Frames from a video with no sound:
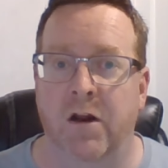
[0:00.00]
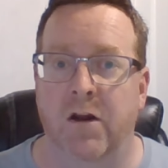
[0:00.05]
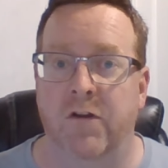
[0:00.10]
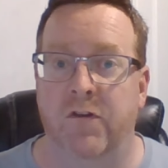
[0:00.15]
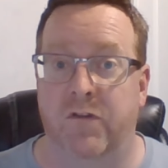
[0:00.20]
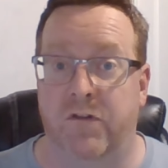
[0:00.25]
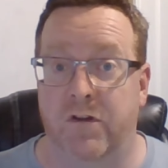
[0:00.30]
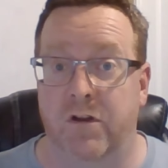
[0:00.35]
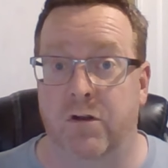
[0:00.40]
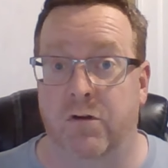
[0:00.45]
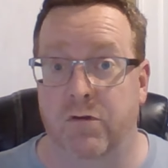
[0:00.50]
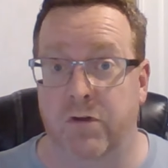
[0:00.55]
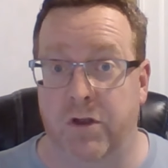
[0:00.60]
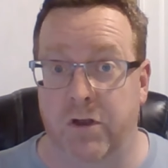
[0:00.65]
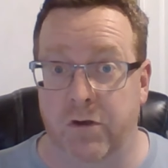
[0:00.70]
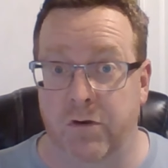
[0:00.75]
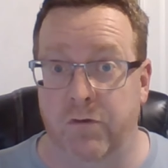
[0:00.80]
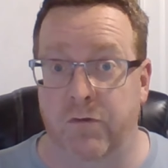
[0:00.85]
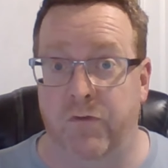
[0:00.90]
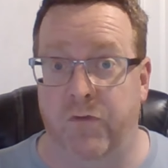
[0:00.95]
still
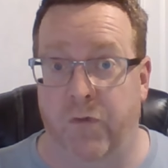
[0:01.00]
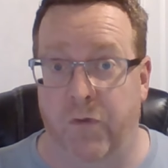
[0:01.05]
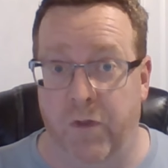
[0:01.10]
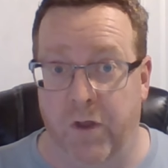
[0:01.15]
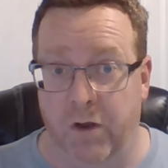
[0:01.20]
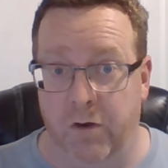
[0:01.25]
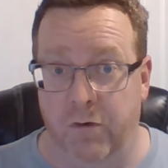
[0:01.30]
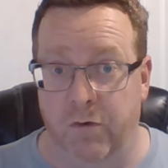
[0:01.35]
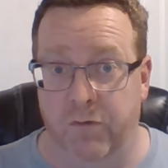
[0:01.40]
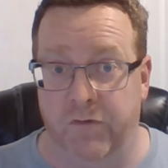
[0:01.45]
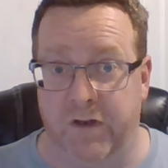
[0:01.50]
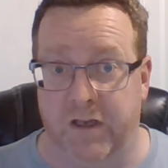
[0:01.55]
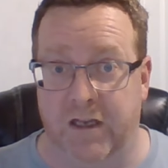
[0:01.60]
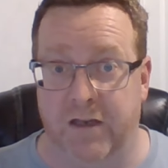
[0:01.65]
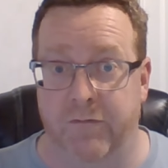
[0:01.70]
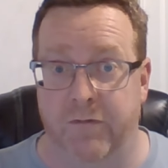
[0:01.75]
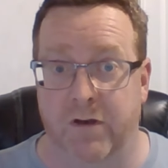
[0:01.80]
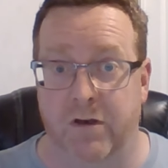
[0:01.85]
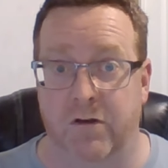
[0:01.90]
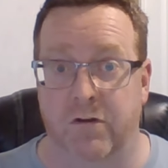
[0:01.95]
use those
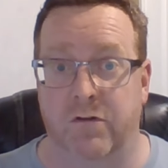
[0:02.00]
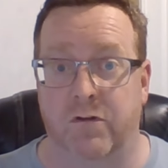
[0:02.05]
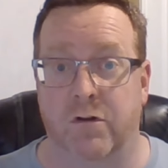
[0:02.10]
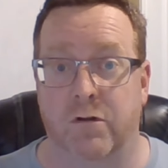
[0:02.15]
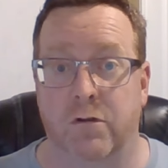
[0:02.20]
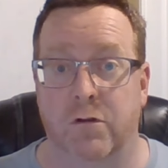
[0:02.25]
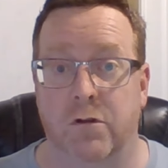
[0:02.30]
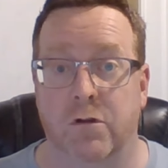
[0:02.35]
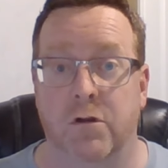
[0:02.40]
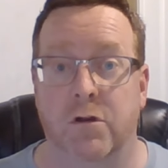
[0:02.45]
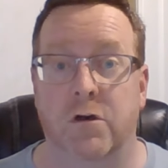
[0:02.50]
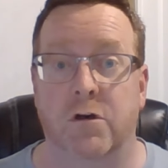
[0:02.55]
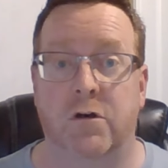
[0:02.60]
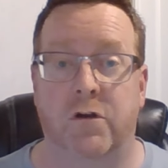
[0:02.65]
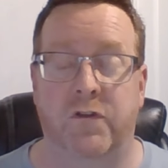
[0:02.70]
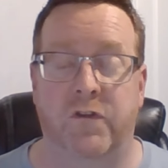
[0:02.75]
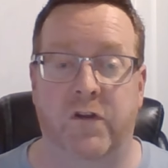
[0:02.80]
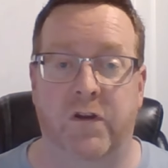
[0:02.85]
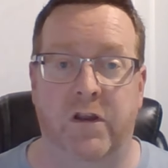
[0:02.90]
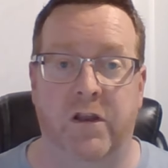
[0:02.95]
even to
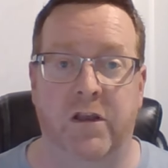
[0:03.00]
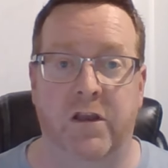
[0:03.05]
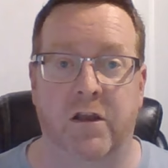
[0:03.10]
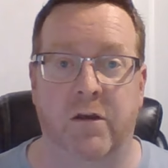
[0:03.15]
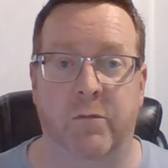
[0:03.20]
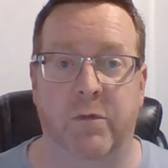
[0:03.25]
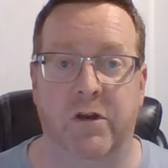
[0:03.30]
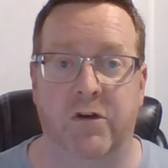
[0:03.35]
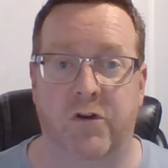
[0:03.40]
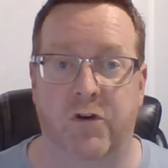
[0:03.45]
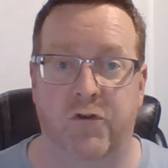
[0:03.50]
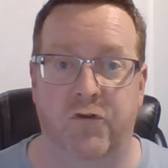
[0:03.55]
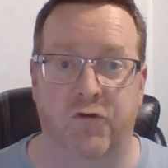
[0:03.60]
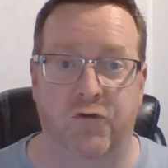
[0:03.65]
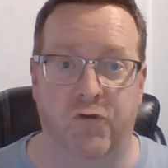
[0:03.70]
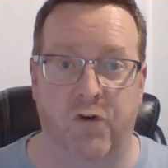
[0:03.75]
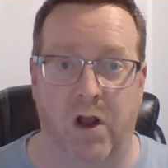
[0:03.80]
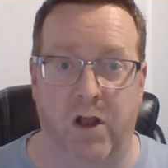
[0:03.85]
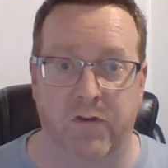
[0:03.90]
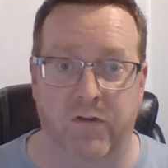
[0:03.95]
look to him and to
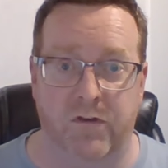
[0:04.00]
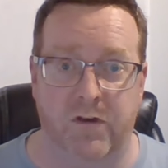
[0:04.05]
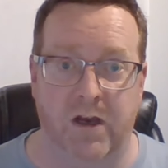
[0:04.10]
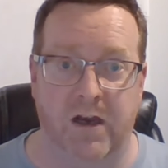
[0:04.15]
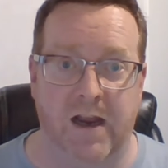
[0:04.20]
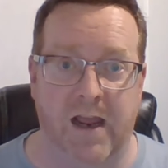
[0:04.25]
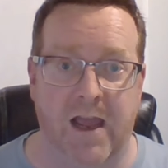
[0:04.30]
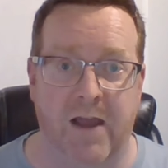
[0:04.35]
trust and